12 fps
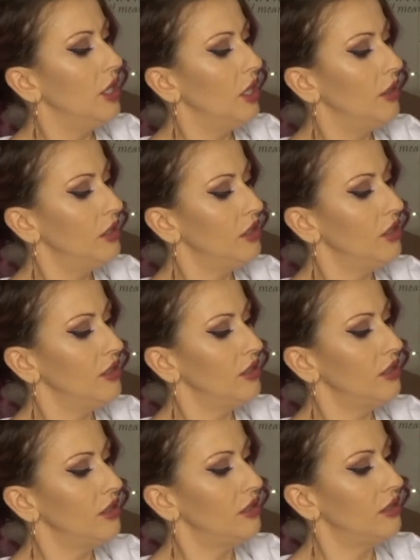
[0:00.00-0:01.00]
it
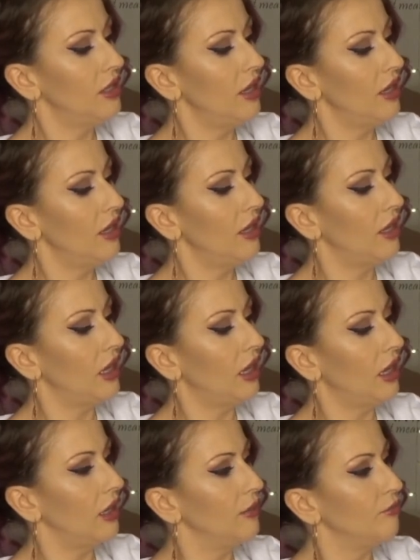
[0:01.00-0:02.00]
doesn't
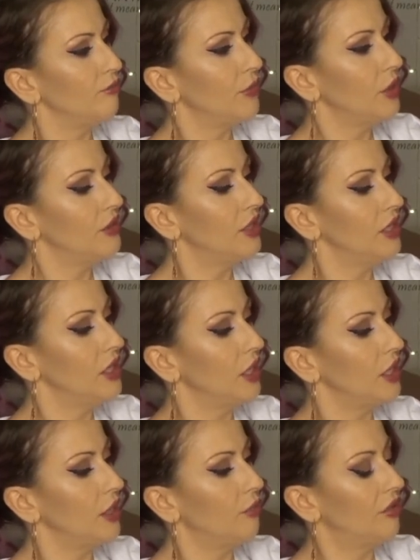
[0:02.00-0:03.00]
say, I was gonna
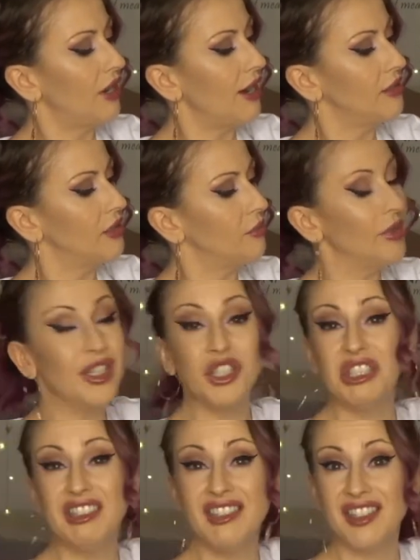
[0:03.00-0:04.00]
tell you the prices, but it
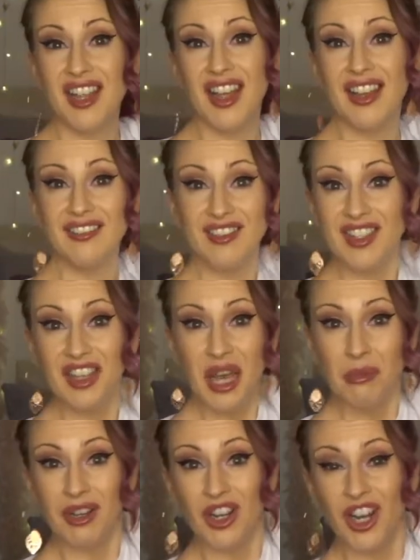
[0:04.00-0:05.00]
doesn't say, so
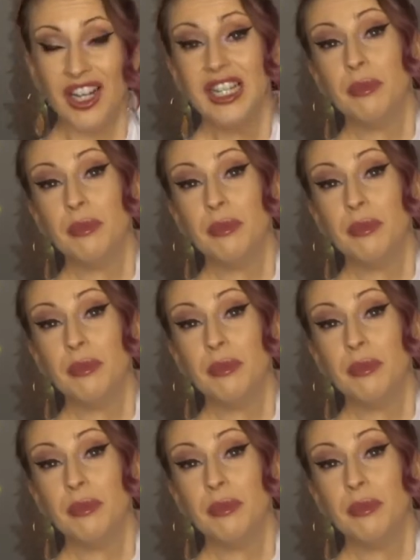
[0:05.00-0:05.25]
there we go.